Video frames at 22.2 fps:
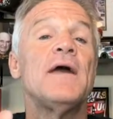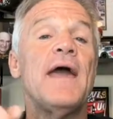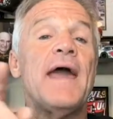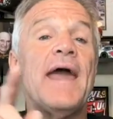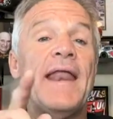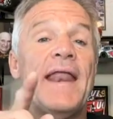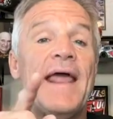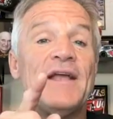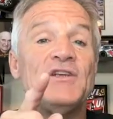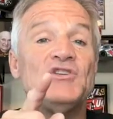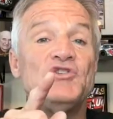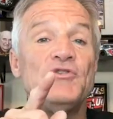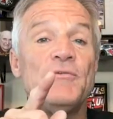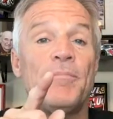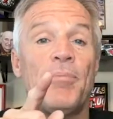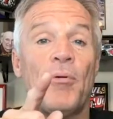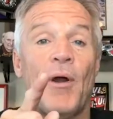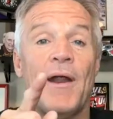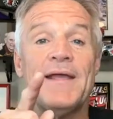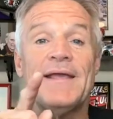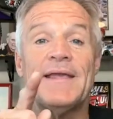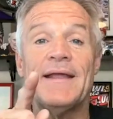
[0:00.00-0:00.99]
And as you
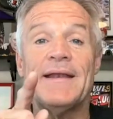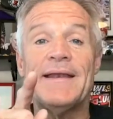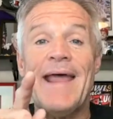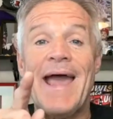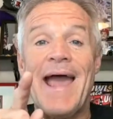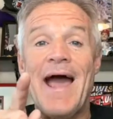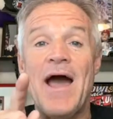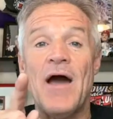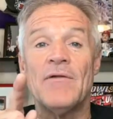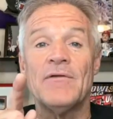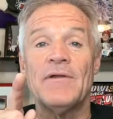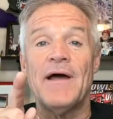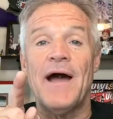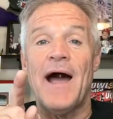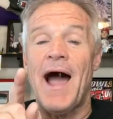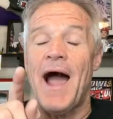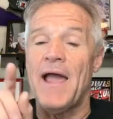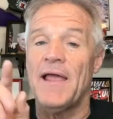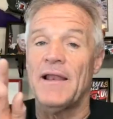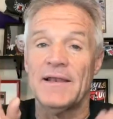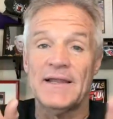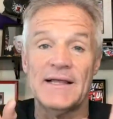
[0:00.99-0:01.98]
break it down,
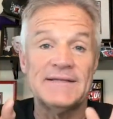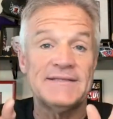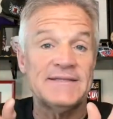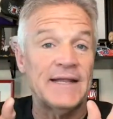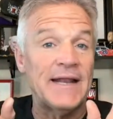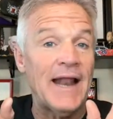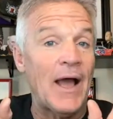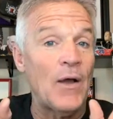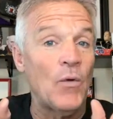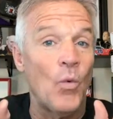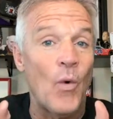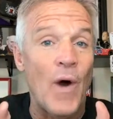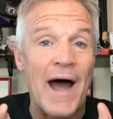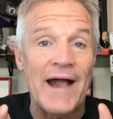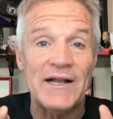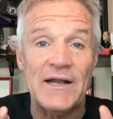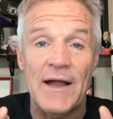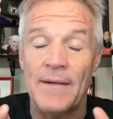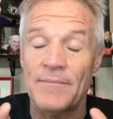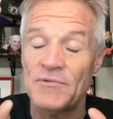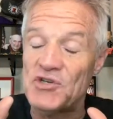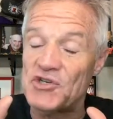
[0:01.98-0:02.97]
listen,
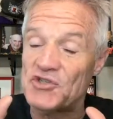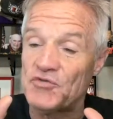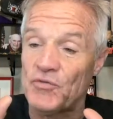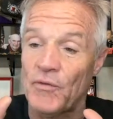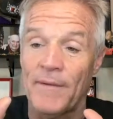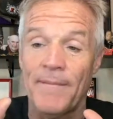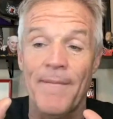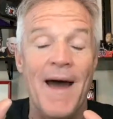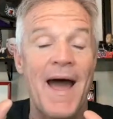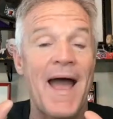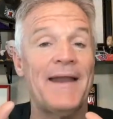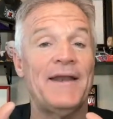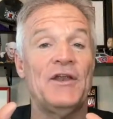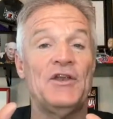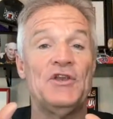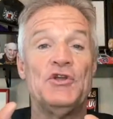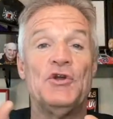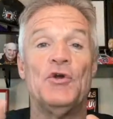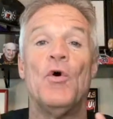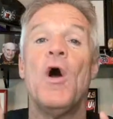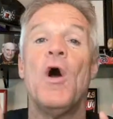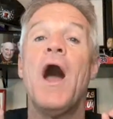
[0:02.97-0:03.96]
I'm just reminding
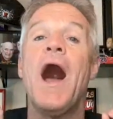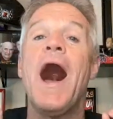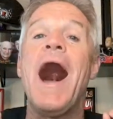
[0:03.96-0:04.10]
you,